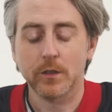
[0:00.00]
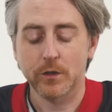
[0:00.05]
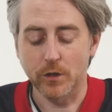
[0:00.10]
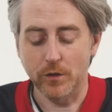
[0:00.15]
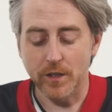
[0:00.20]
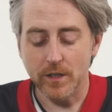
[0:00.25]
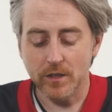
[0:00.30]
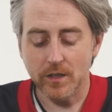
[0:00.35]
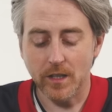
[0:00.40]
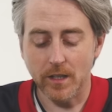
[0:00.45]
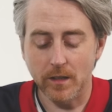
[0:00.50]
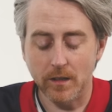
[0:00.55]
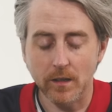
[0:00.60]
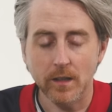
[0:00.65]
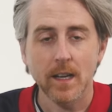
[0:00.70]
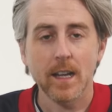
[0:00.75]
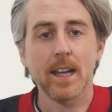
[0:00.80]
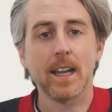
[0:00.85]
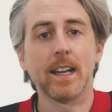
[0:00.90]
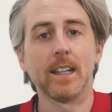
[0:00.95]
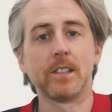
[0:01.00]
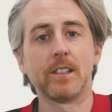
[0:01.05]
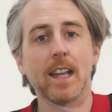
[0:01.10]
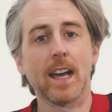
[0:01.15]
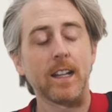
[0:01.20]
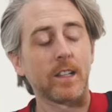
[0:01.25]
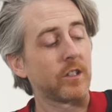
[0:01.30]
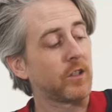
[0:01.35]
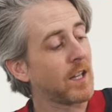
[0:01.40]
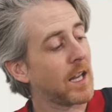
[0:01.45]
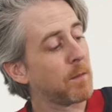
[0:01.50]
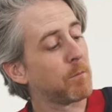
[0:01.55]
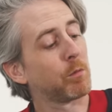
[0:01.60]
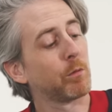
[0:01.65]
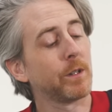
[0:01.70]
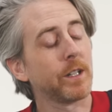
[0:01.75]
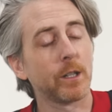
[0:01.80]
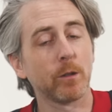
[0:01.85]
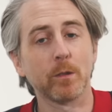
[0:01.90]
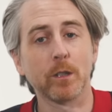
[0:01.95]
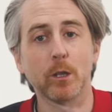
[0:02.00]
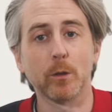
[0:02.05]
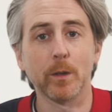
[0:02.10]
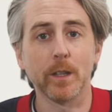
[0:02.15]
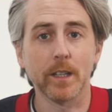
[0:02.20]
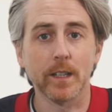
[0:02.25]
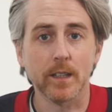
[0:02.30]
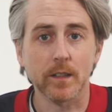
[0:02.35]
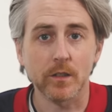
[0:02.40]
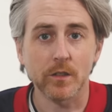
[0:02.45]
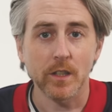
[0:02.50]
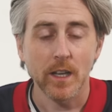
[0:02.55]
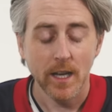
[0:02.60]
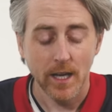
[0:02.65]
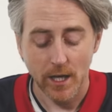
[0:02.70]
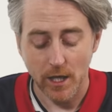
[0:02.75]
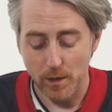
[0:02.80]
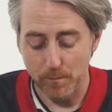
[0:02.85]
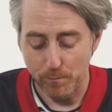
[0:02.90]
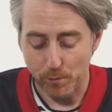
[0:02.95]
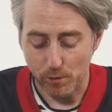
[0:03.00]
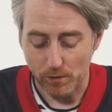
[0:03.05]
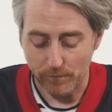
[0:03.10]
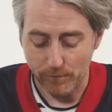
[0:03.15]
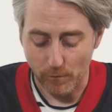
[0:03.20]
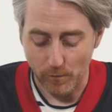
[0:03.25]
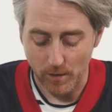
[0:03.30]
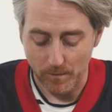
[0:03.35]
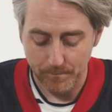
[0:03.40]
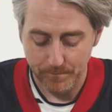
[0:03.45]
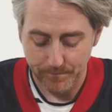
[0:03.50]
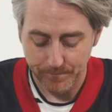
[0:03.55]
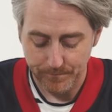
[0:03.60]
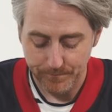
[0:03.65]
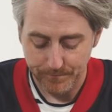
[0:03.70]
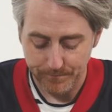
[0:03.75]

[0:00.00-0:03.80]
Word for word: So this here is that same burrito ingredients in bowl form.